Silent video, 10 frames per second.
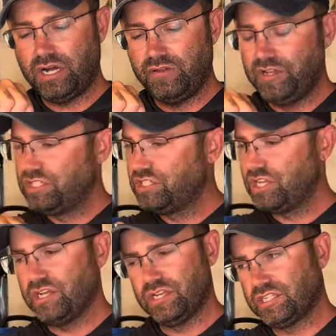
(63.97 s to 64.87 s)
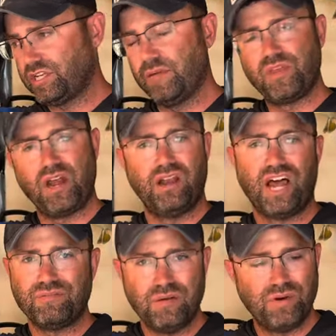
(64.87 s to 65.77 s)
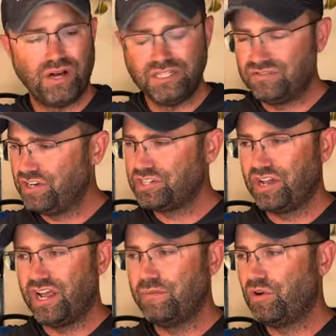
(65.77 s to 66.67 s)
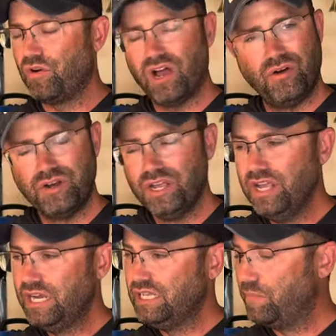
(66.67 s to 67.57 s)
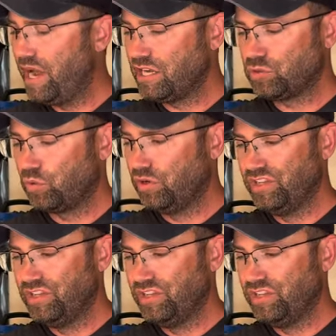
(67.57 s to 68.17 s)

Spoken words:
This is a setup that a lot of my buddies fish that I am around in the bass world.